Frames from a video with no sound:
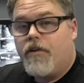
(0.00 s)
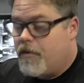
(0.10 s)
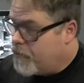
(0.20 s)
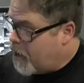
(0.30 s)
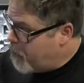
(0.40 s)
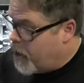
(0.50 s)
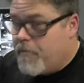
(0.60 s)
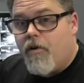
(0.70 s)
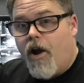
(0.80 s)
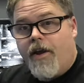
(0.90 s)
My buddy
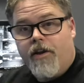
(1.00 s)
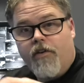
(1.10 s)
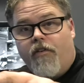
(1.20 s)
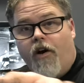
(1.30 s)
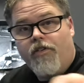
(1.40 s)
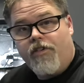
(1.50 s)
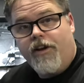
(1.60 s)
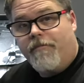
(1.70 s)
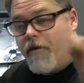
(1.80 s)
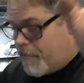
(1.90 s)
Brian, you've all
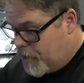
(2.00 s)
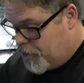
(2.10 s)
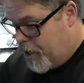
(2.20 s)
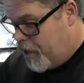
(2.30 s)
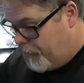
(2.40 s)
seen him on my channel.